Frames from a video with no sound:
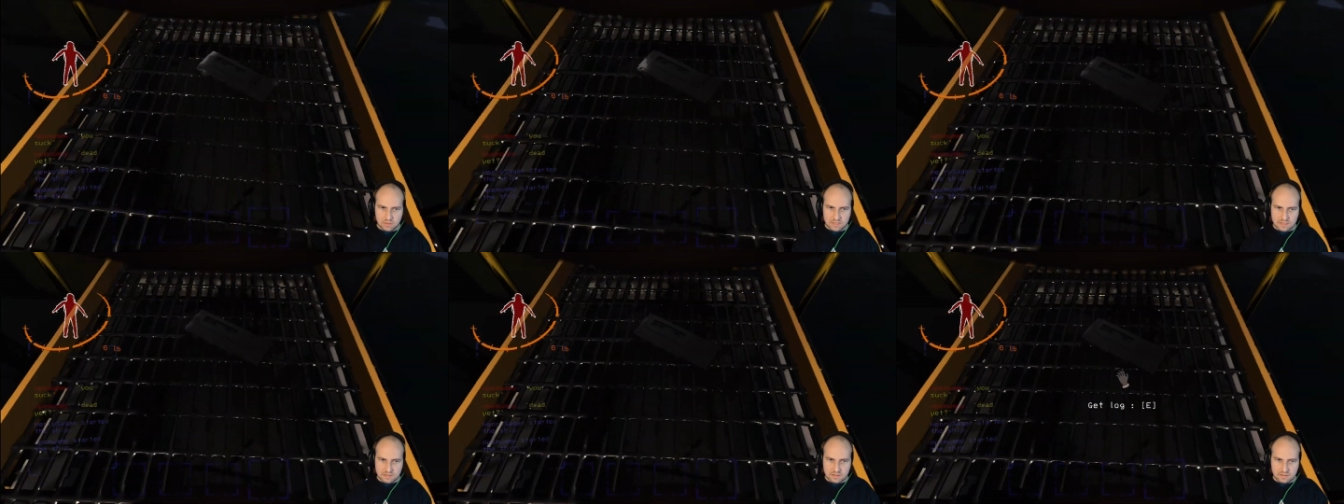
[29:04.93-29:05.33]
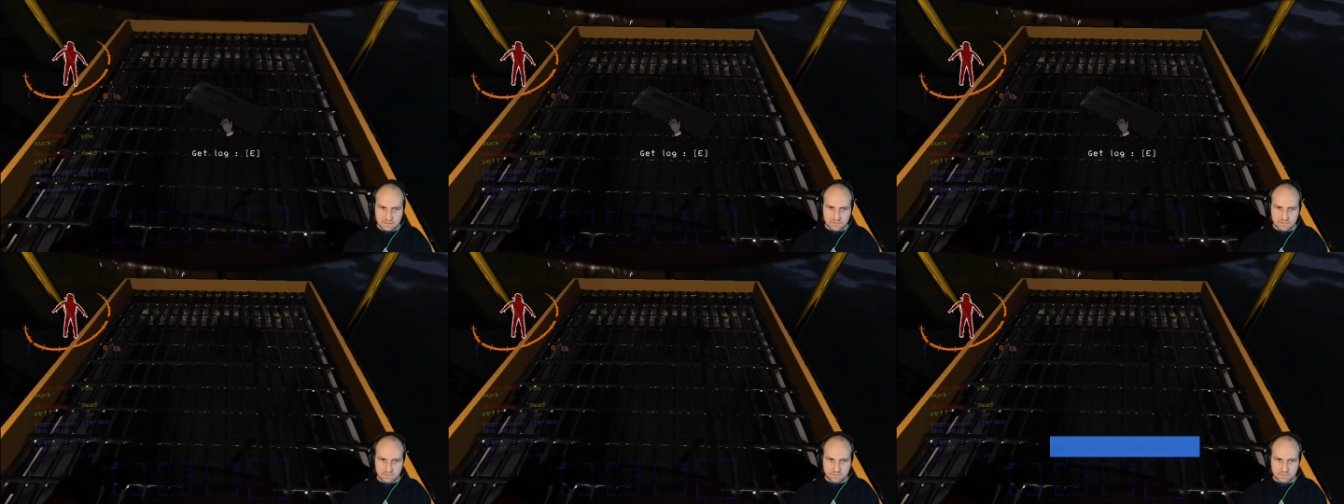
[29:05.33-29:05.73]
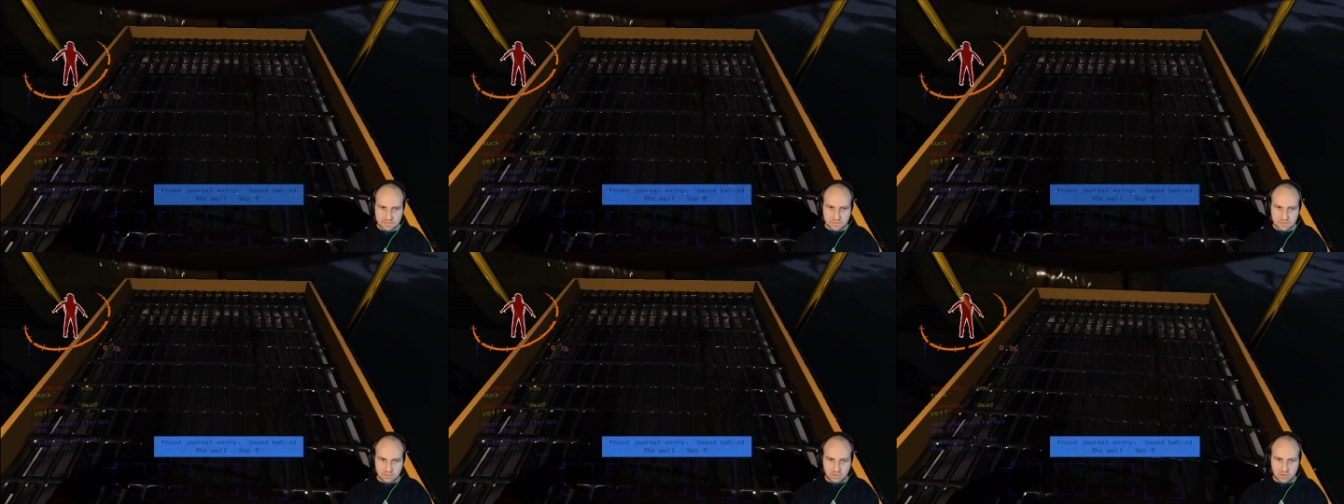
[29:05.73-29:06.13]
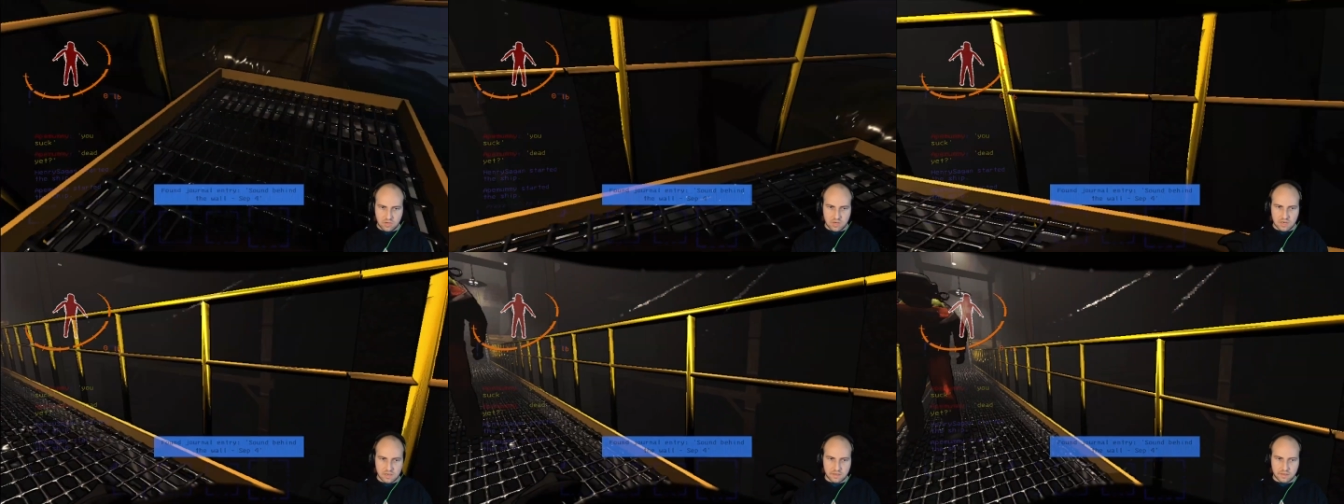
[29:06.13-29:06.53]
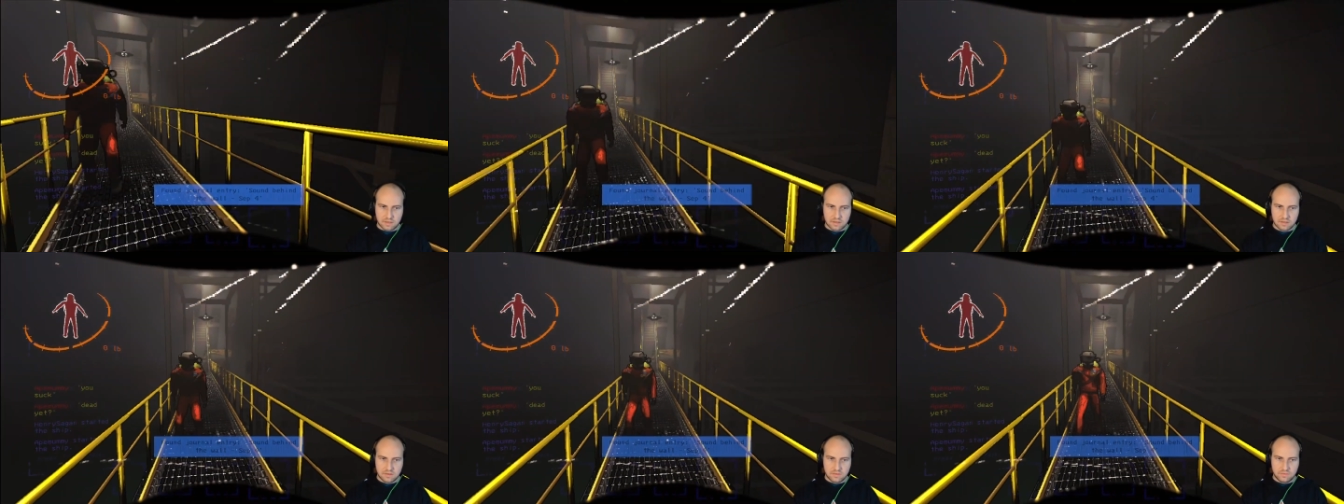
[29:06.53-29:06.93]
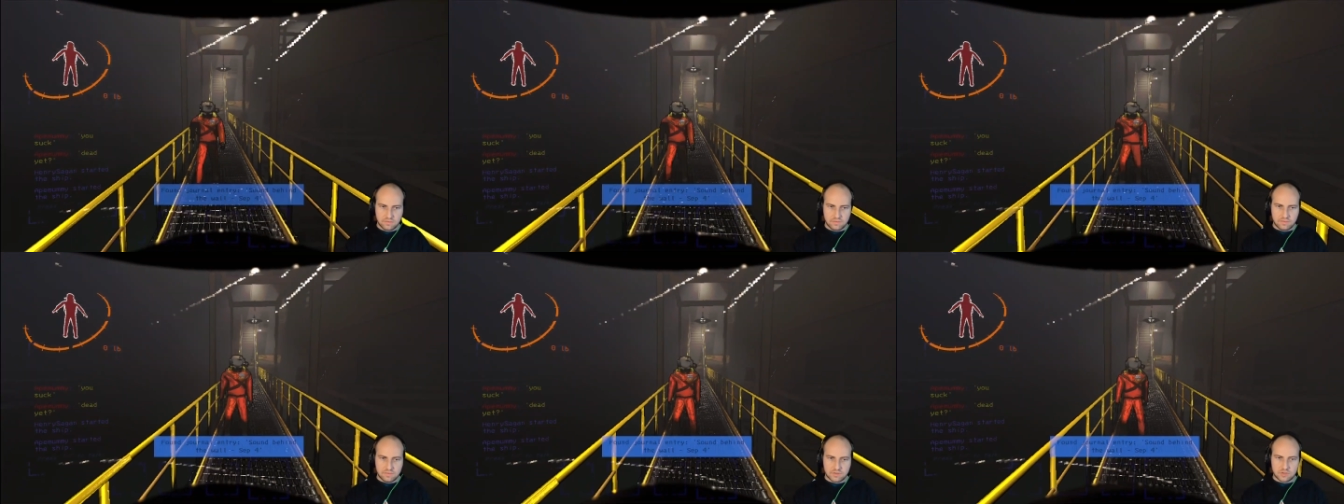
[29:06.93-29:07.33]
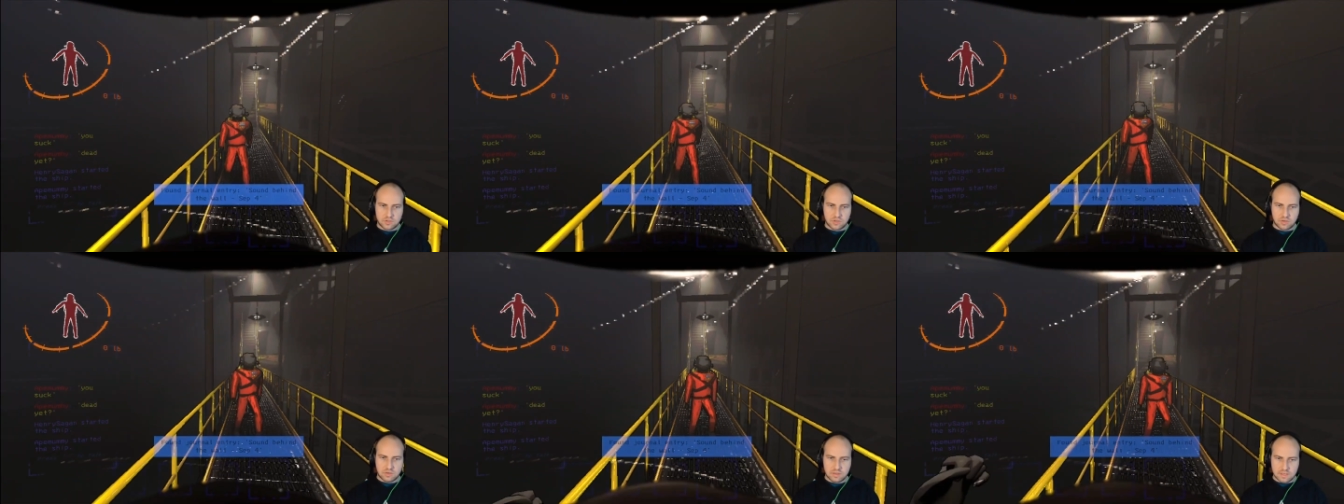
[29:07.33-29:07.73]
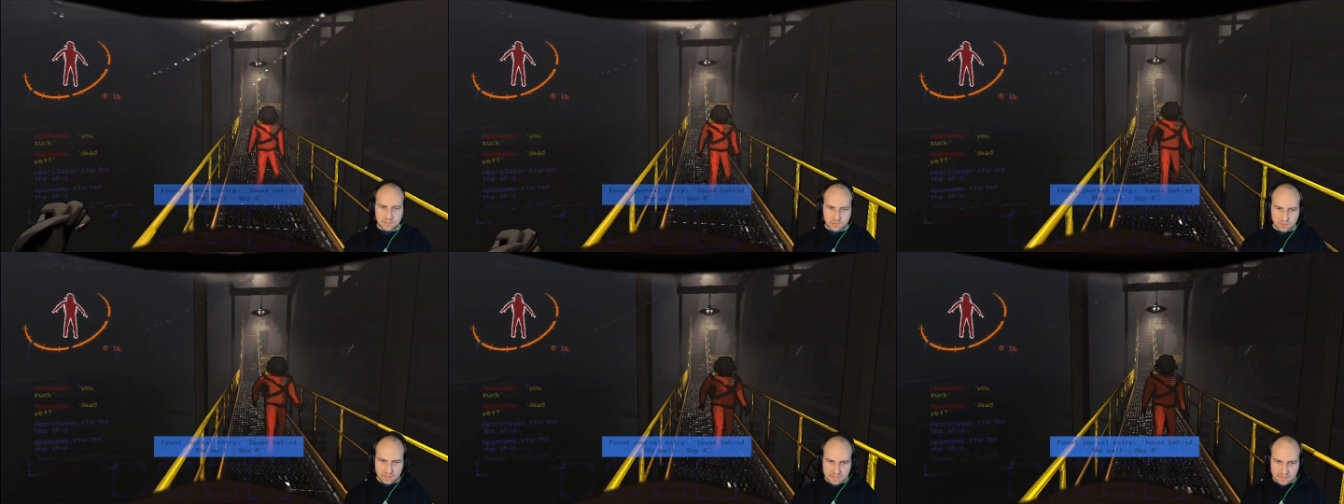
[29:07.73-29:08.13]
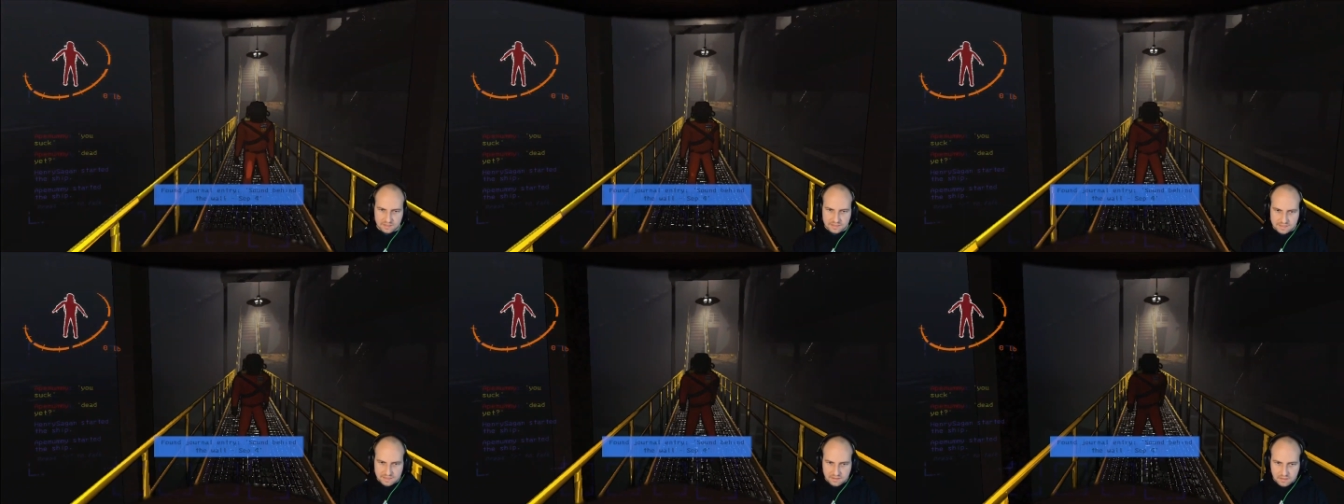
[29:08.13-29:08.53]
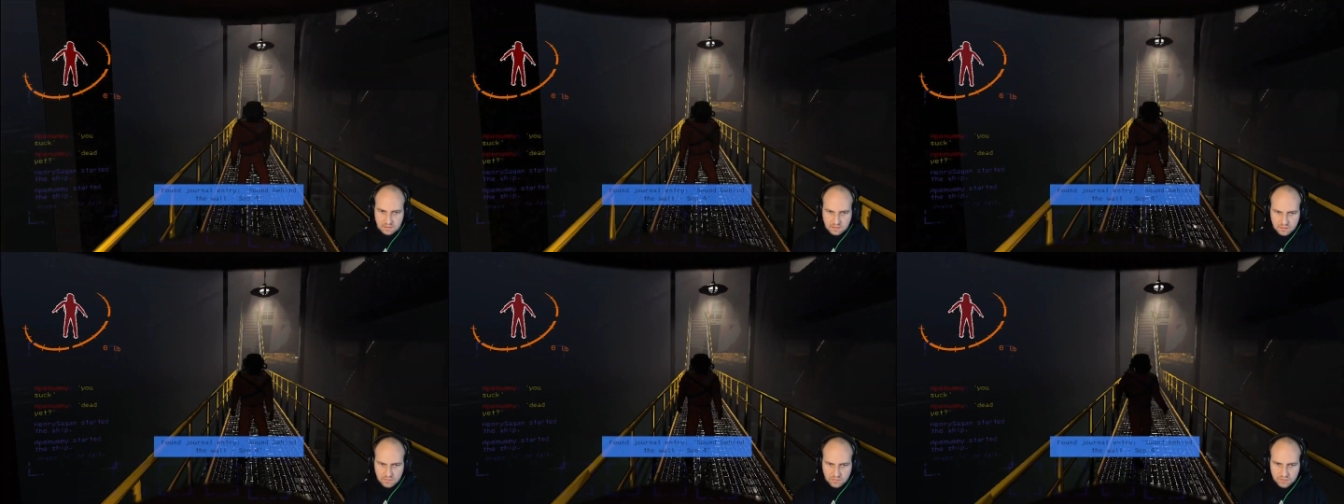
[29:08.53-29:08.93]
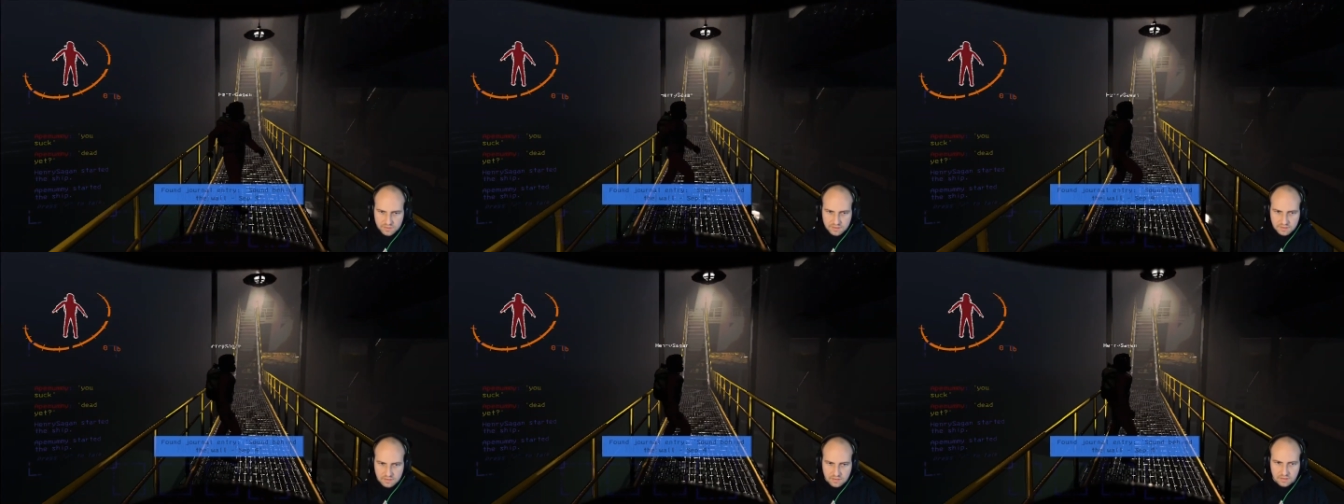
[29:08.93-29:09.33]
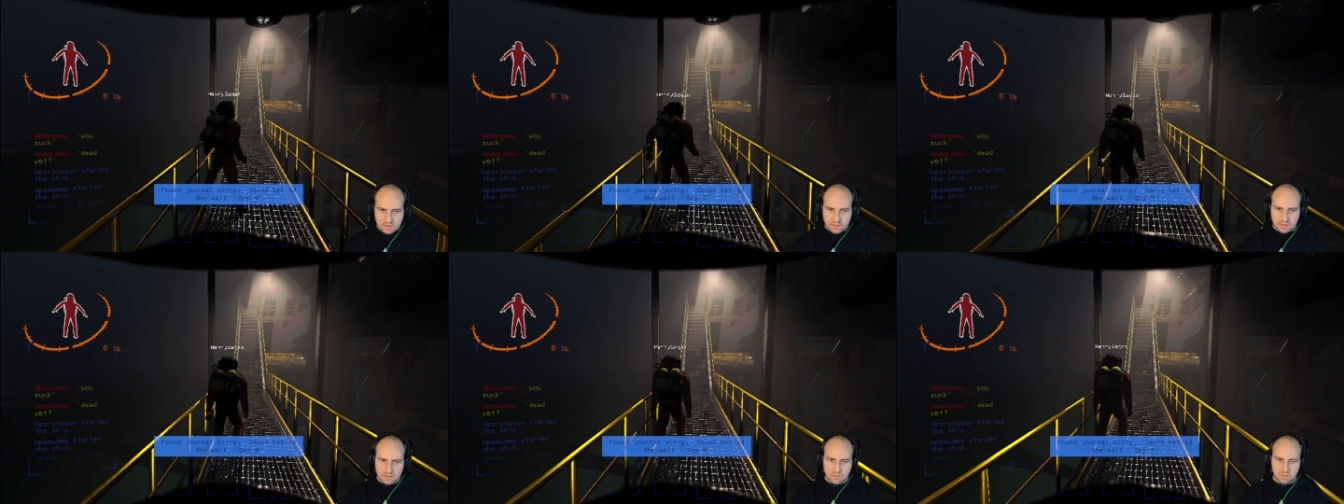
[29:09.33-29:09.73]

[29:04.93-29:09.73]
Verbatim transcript: what's this? The, the, data chip. Journal entries. Sound behind the